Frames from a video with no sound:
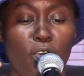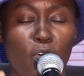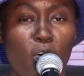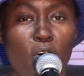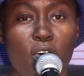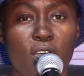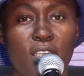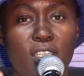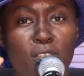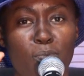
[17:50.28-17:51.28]
God
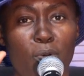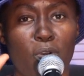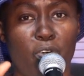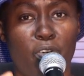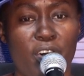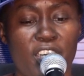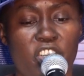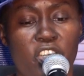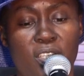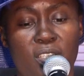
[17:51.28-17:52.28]
is more
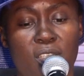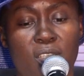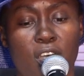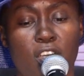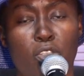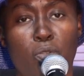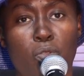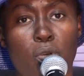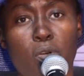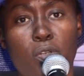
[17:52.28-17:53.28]
gracious to
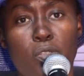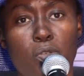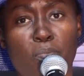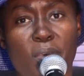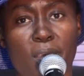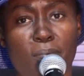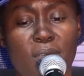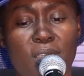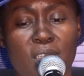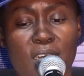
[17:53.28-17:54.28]
those who make
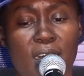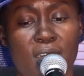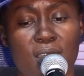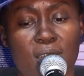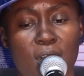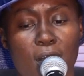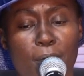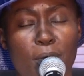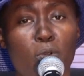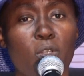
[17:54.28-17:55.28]
mistakes
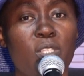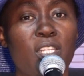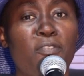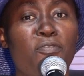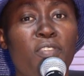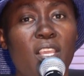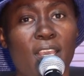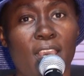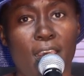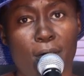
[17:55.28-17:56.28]
because they
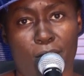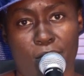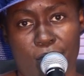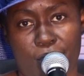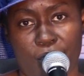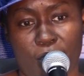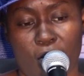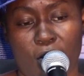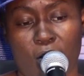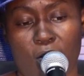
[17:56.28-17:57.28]
fear him.
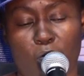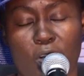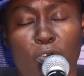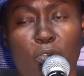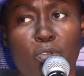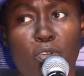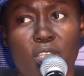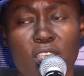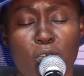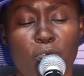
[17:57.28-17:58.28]
When you
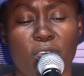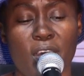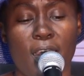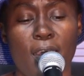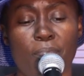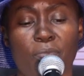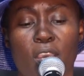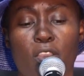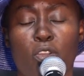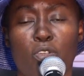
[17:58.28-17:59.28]
notice you fear him,
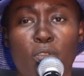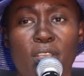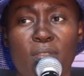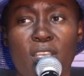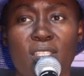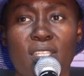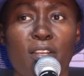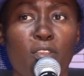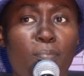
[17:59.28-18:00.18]
you're doing things and you